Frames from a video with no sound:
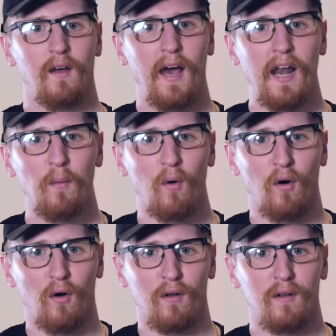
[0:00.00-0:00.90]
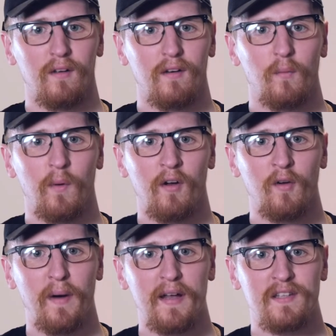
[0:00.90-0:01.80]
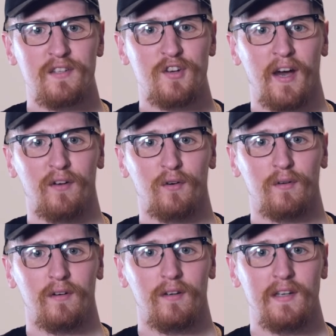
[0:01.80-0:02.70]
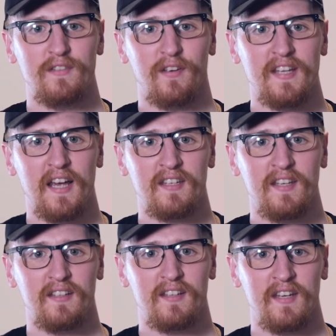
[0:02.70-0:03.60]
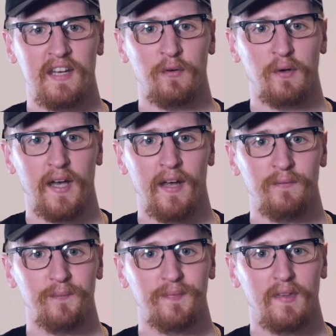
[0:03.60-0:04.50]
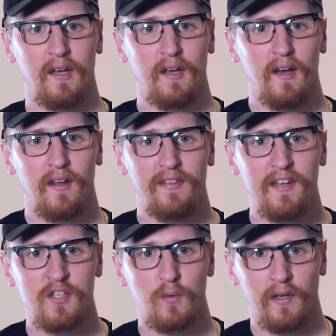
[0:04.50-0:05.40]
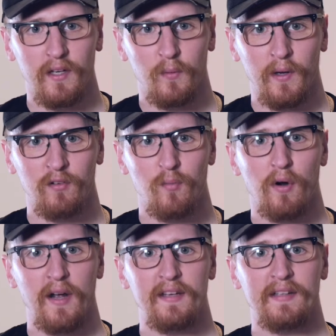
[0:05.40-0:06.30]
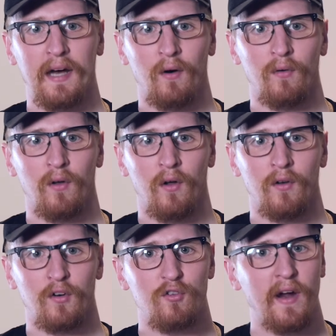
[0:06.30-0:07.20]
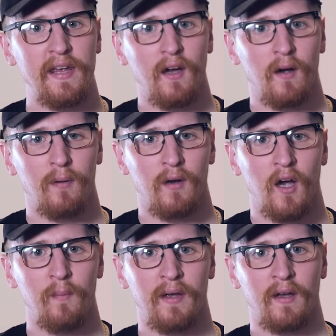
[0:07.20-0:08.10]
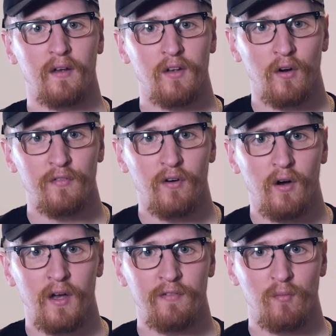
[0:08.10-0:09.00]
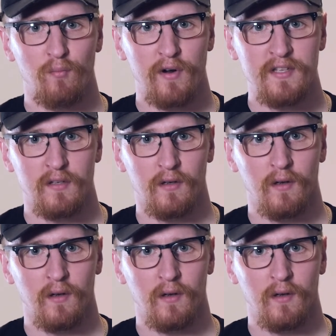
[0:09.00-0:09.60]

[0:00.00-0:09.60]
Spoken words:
Hello all, welcome back to the channel. It's fantastic to see you again. And this week we have a breakdown on a great up and coming young fighter from Britain,